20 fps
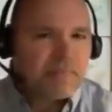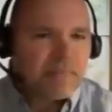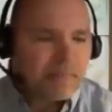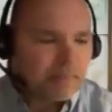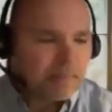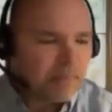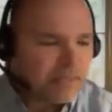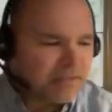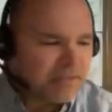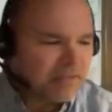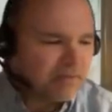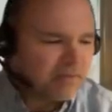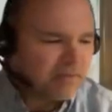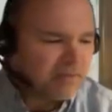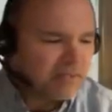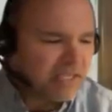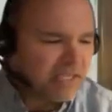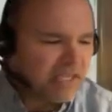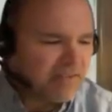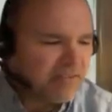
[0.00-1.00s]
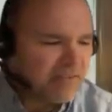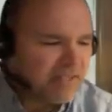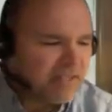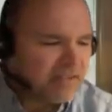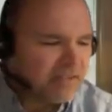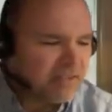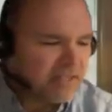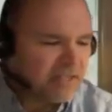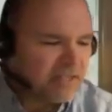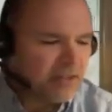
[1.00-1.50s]
but even the,
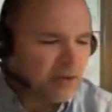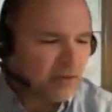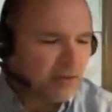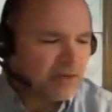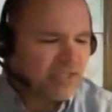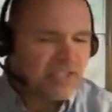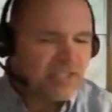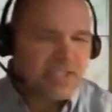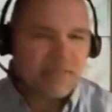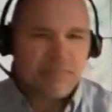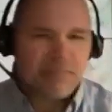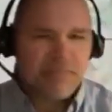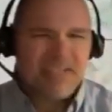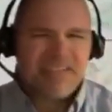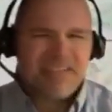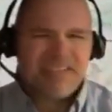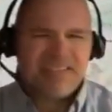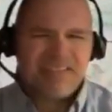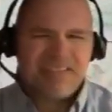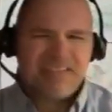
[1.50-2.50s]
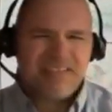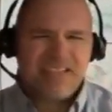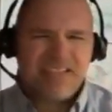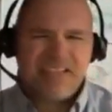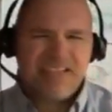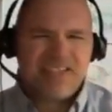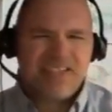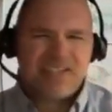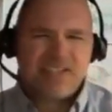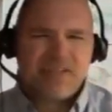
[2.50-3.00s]
the authorities admit
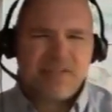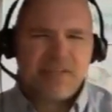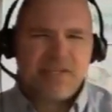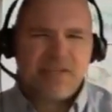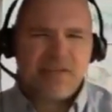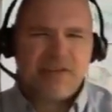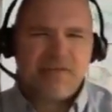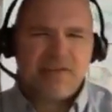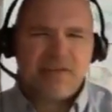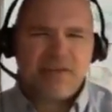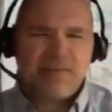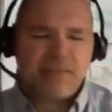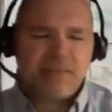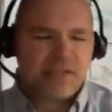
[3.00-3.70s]
that it's going to be covered up.